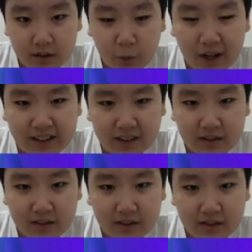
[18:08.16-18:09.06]
What?
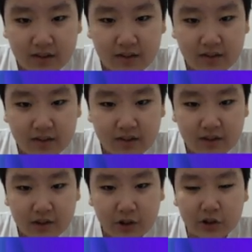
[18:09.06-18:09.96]

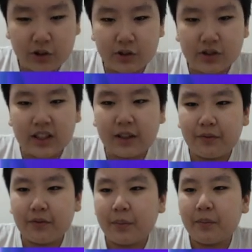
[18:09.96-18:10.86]
Couldn't you just
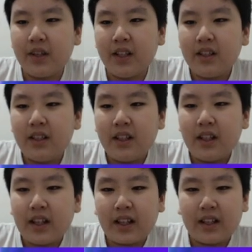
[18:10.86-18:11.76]
give him
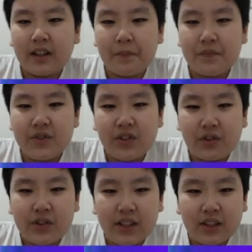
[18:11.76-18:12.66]
like a
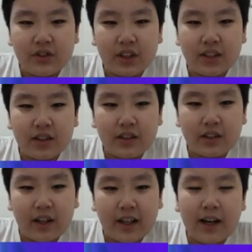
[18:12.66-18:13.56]
real
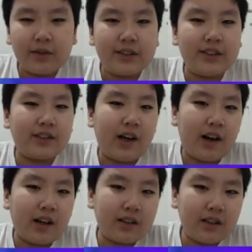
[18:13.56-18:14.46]
gender? Like, how does he
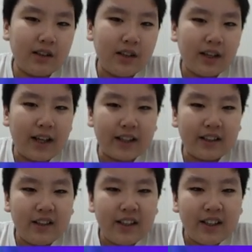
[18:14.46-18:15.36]
talk?
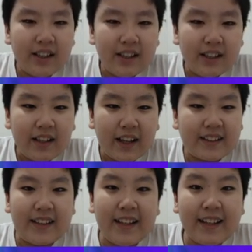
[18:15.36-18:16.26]

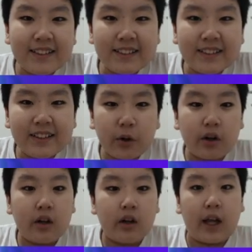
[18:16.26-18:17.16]
Like this
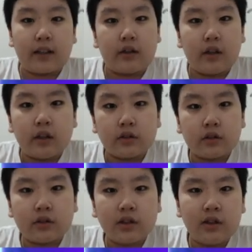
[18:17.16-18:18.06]
or like
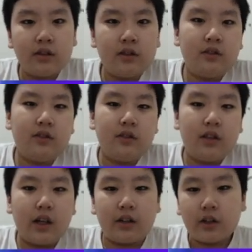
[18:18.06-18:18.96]
this?
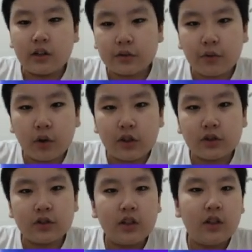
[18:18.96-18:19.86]
A girl's
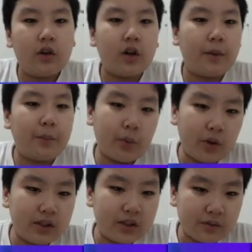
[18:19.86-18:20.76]
voice or a
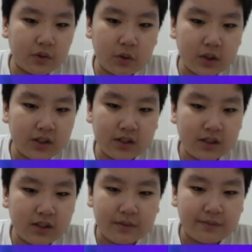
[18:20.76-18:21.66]
boy's voice?